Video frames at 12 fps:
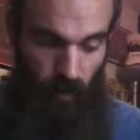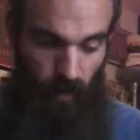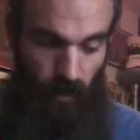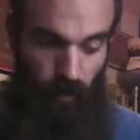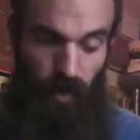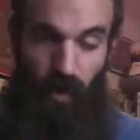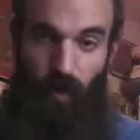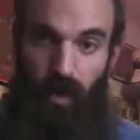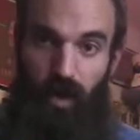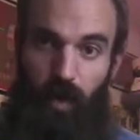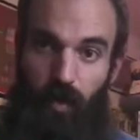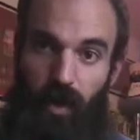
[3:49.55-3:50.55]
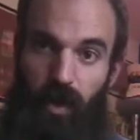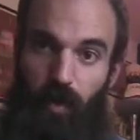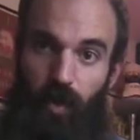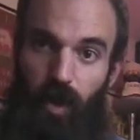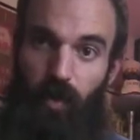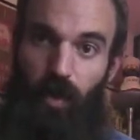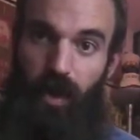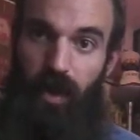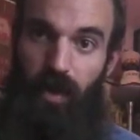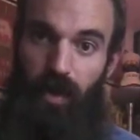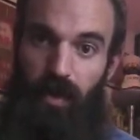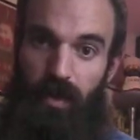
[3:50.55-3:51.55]
you probably want to get a pen and paper
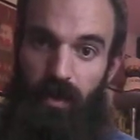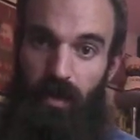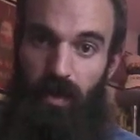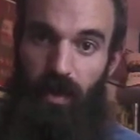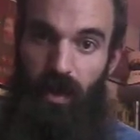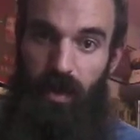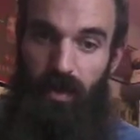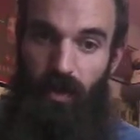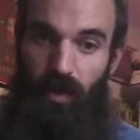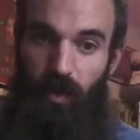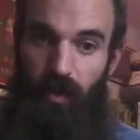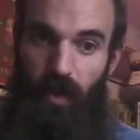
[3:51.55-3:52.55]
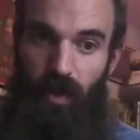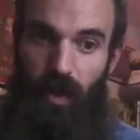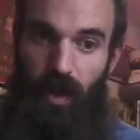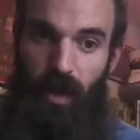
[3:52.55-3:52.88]
handy because there's a lot to go over.